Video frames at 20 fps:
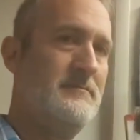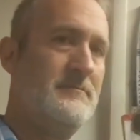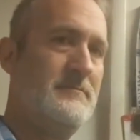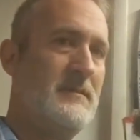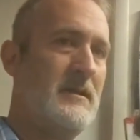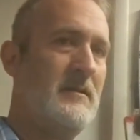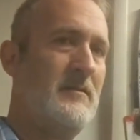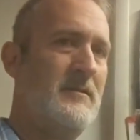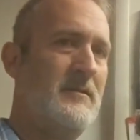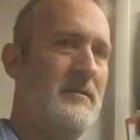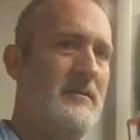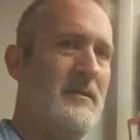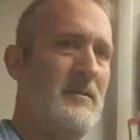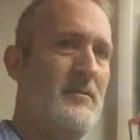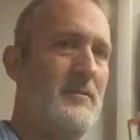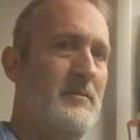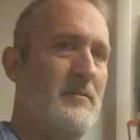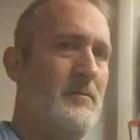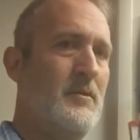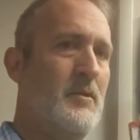don't think they were
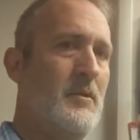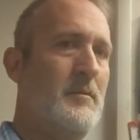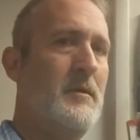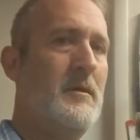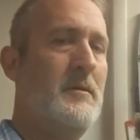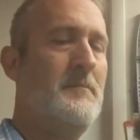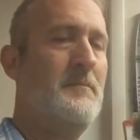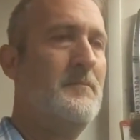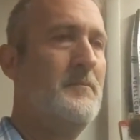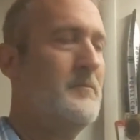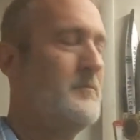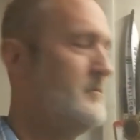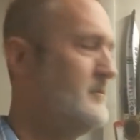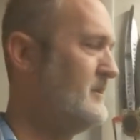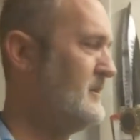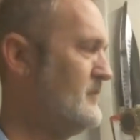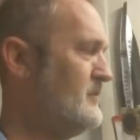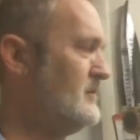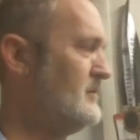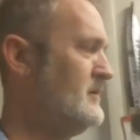in Burma. They
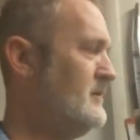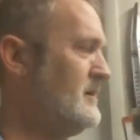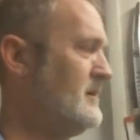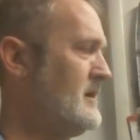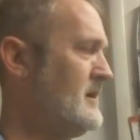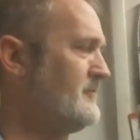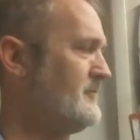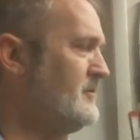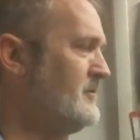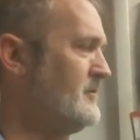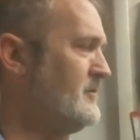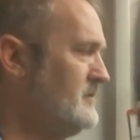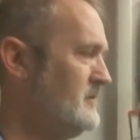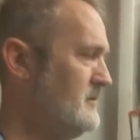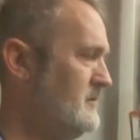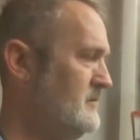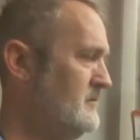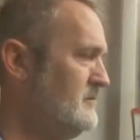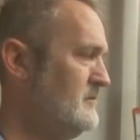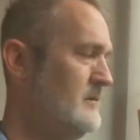were in Africa
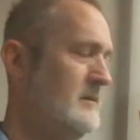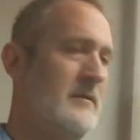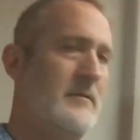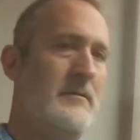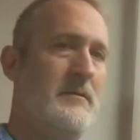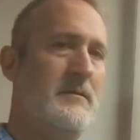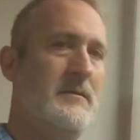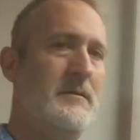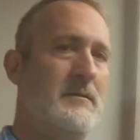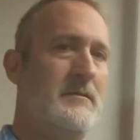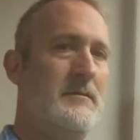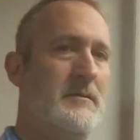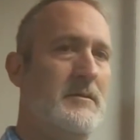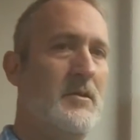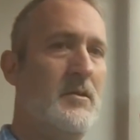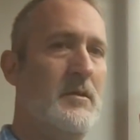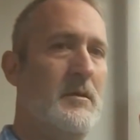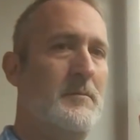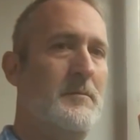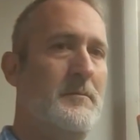and
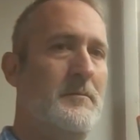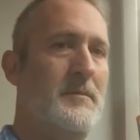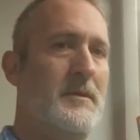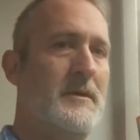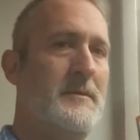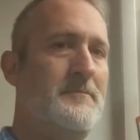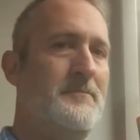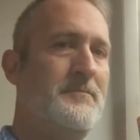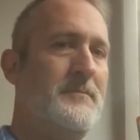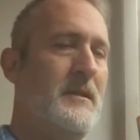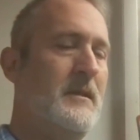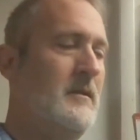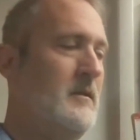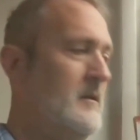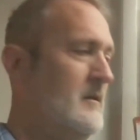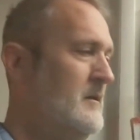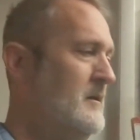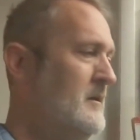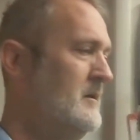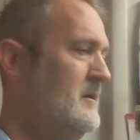Europe. But
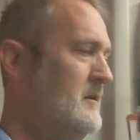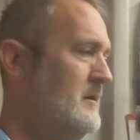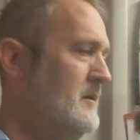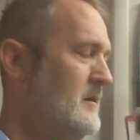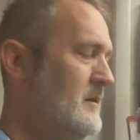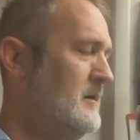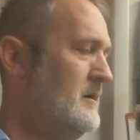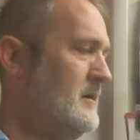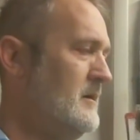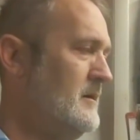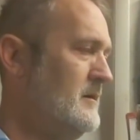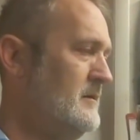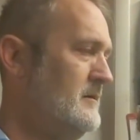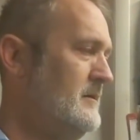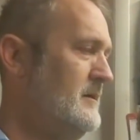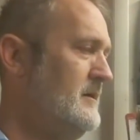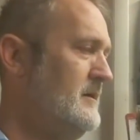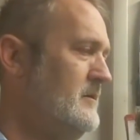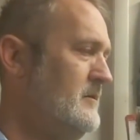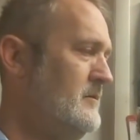
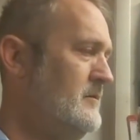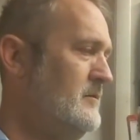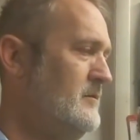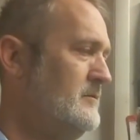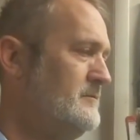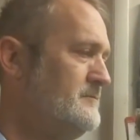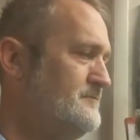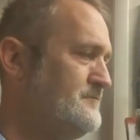anywho,